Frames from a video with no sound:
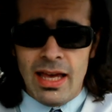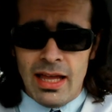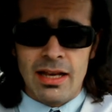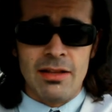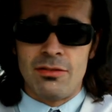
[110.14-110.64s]

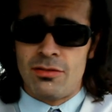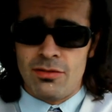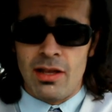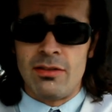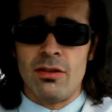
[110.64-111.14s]
And
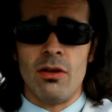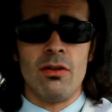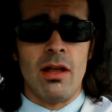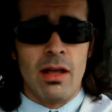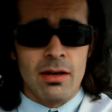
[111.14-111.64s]
it's
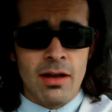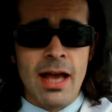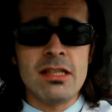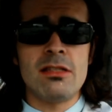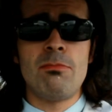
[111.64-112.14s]
a
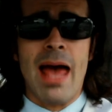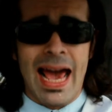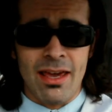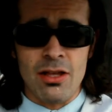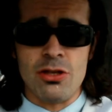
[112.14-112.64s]
nice
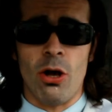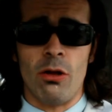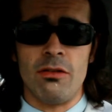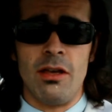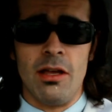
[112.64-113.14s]
package
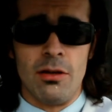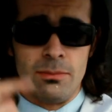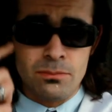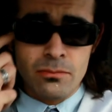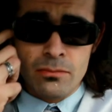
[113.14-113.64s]

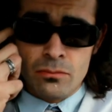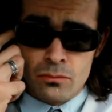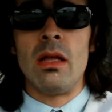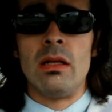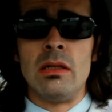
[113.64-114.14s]
altogether.
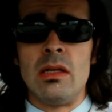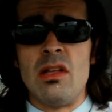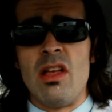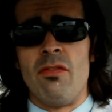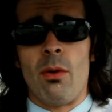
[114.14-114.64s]

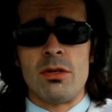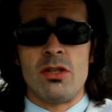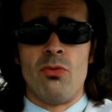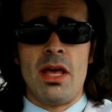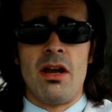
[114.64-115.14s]
If I was
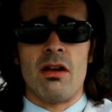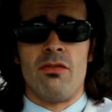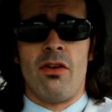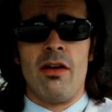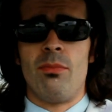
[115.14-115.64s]
to rate it on a
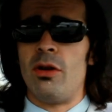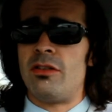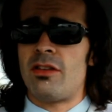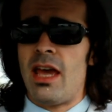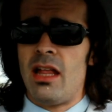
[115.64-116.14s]
5-point
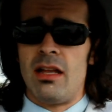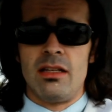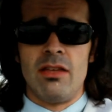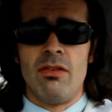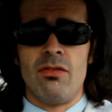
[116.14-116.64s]
scale,
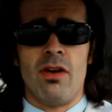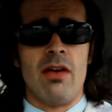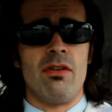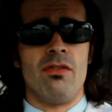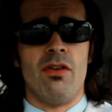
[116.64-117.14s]
I'd give it
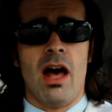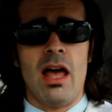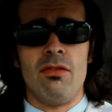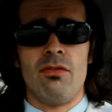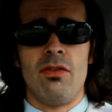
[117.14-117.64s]
5 out of
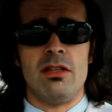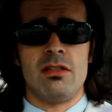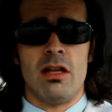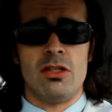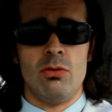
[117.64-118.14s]
5. It's
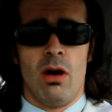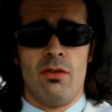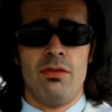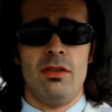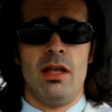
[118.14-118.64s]
not too
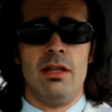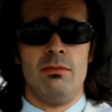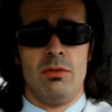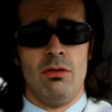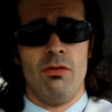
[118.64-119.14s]
often that
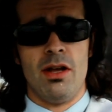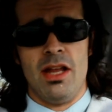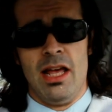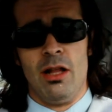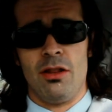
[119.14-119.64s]
you find
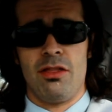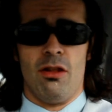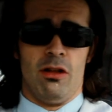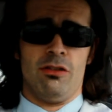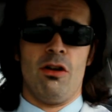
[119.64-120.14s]
a
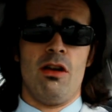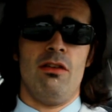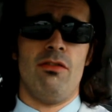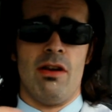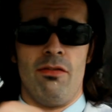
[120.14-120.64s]
health
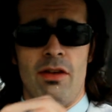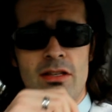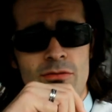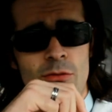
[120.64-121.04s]
alternative at a fast